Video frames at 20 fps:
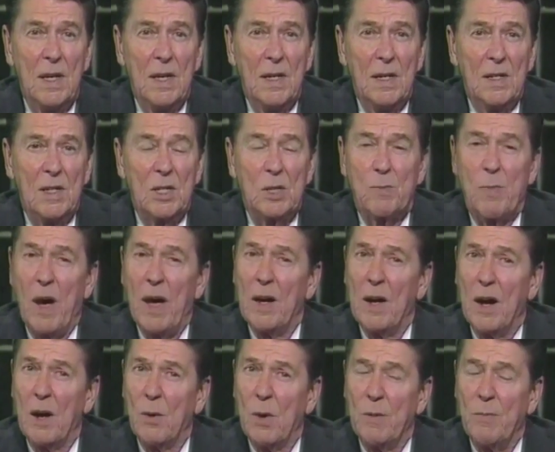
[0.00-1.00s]
Despite
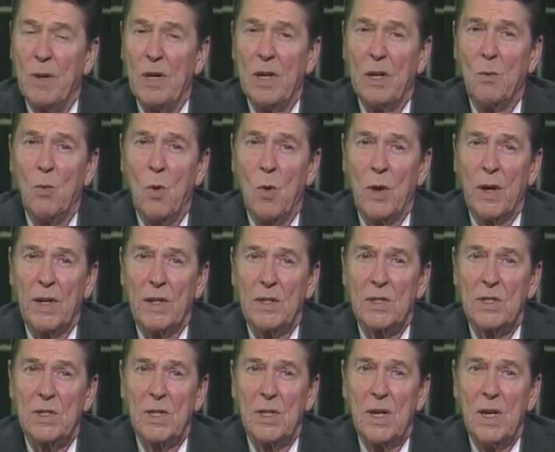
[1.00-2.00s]
our repeated
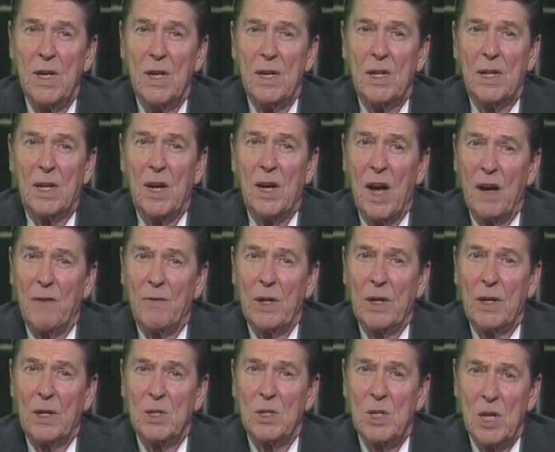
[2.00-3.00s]
warnings,
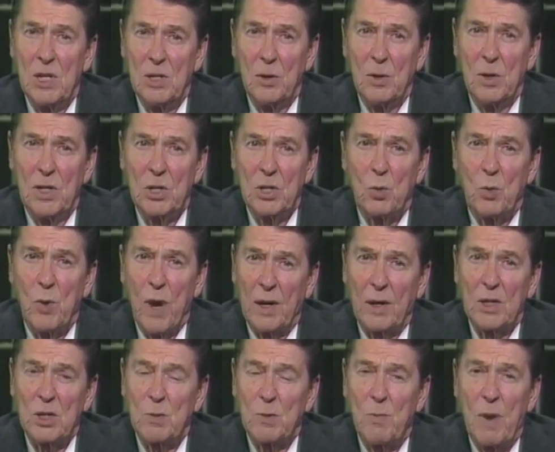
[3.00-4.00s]
Gaddafi continued his
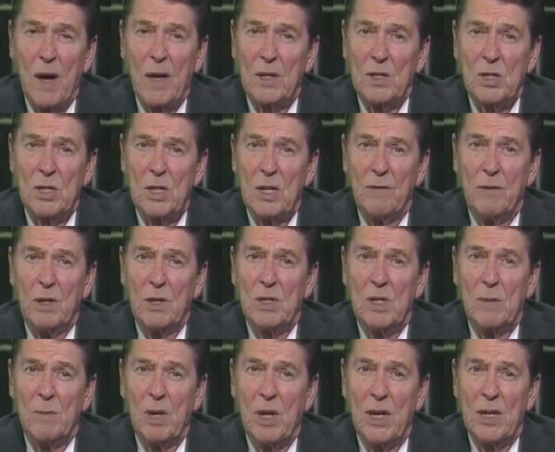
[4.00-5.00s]
reckless policy of
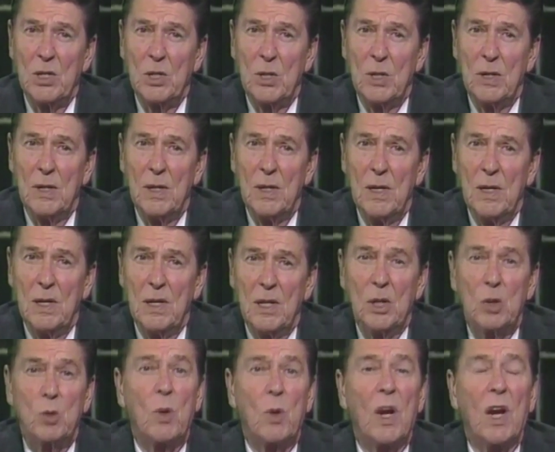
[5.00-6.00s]
intimidation,
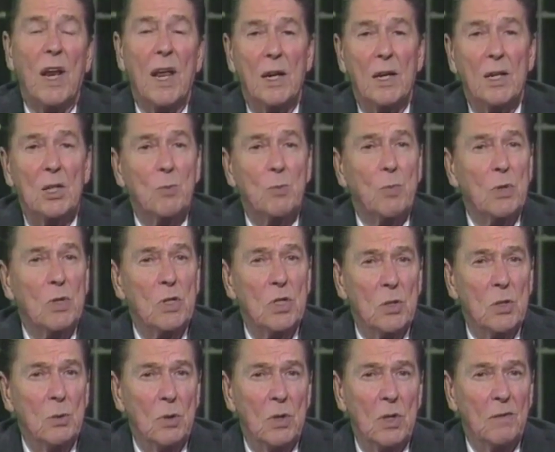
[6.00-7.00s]
his relentless
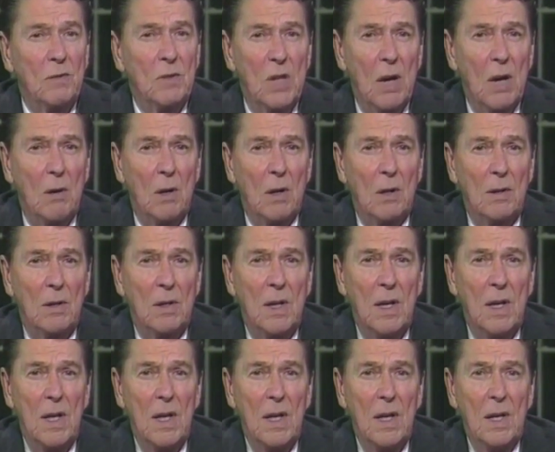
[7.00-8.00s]
pursuit of terror.
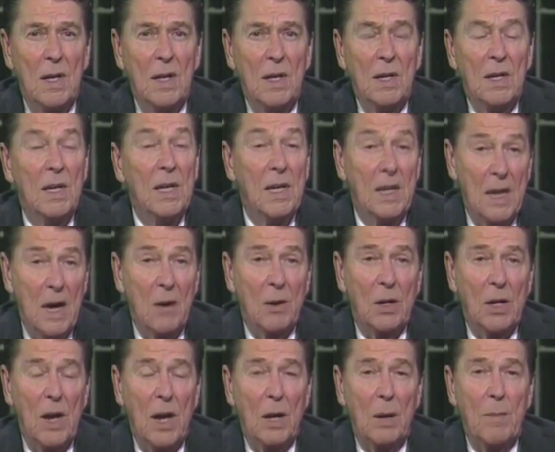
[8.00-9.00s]
He
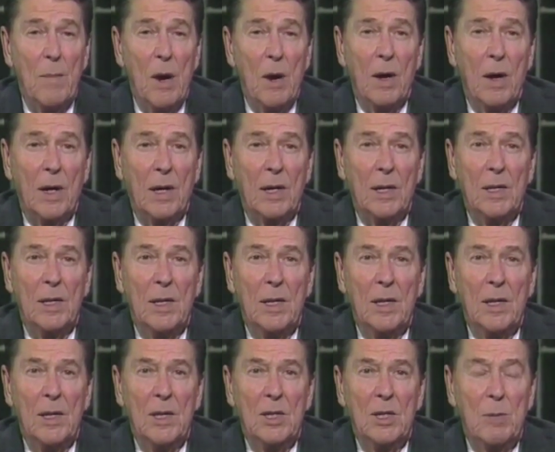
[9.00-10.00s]
counted on America
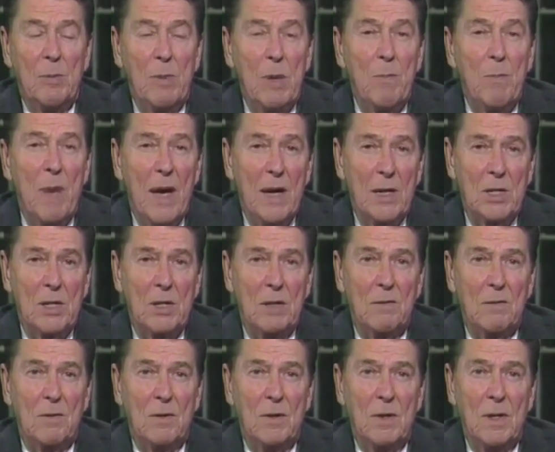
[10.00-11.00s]
to be
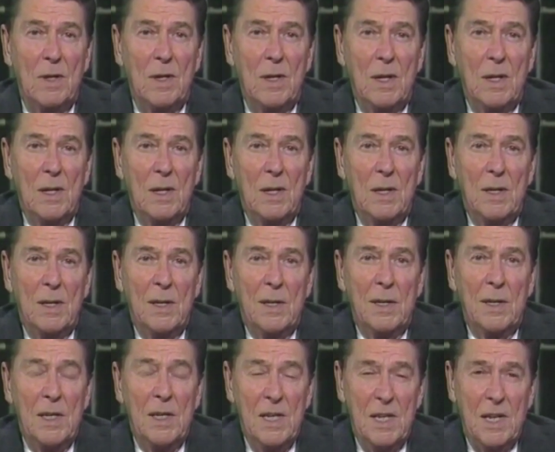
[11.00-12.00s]
passive.
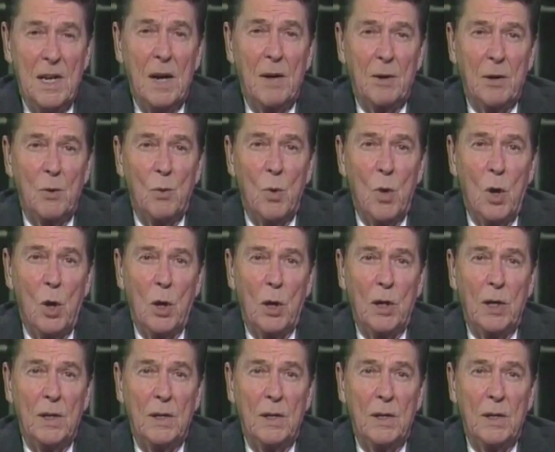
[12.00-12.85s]
He counted wrong.